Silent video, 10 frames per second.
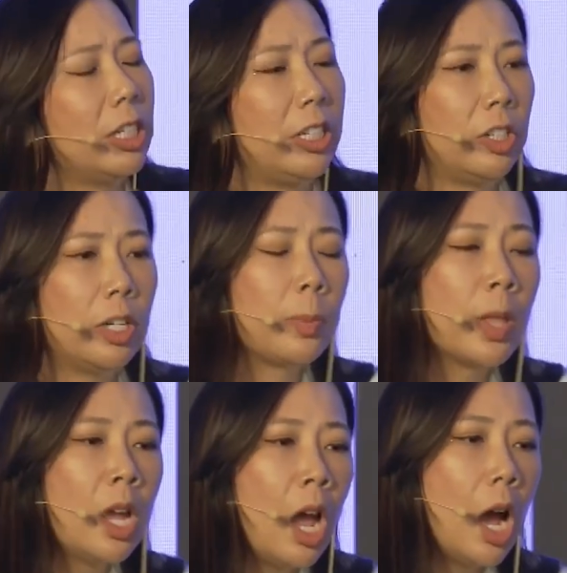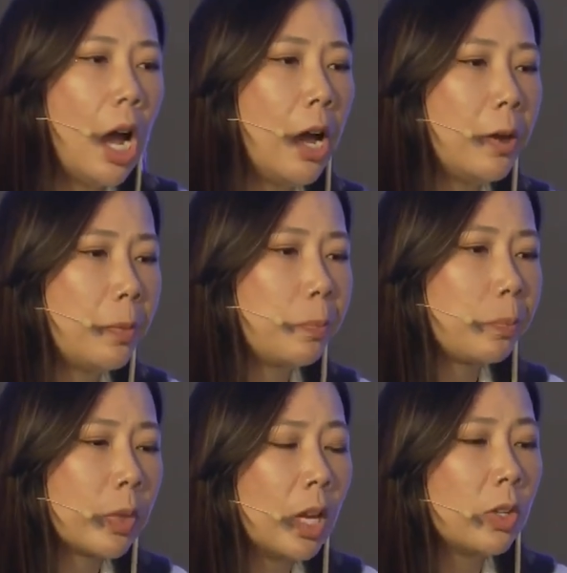either.
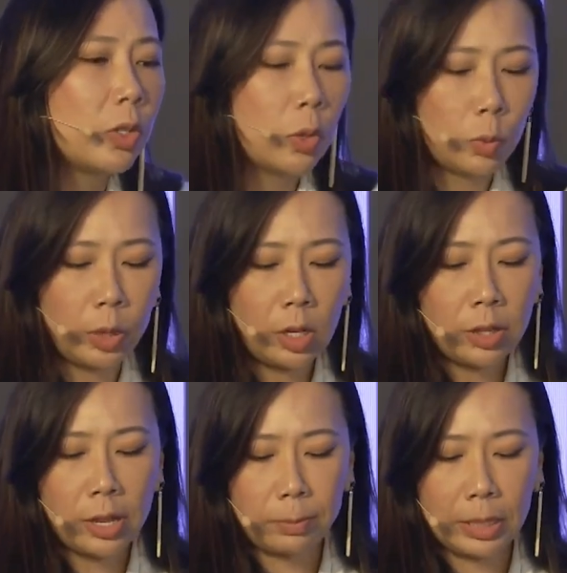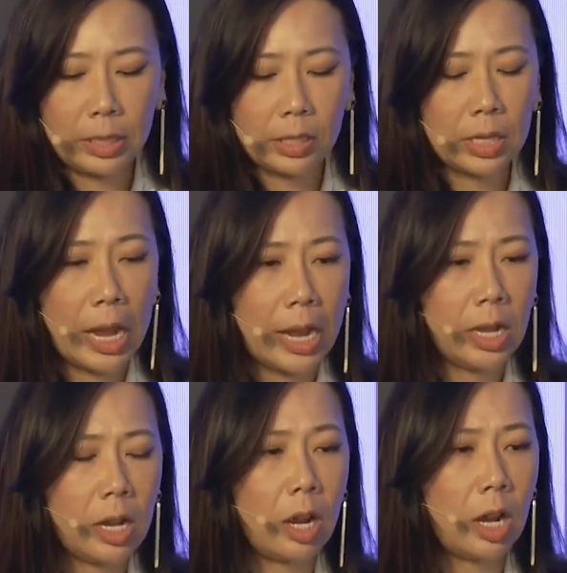So with all that being
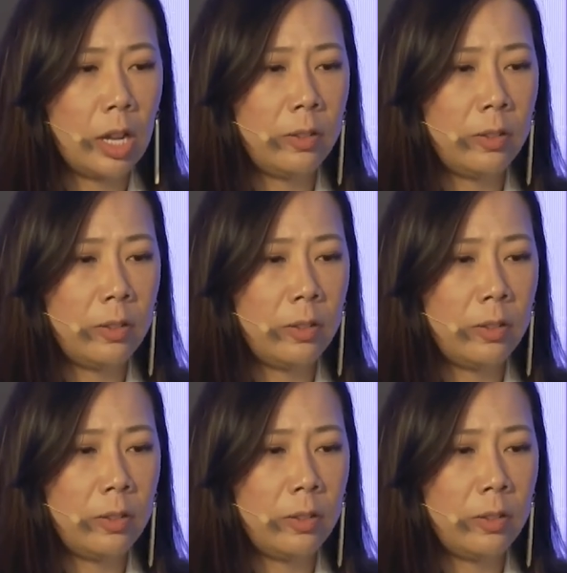said,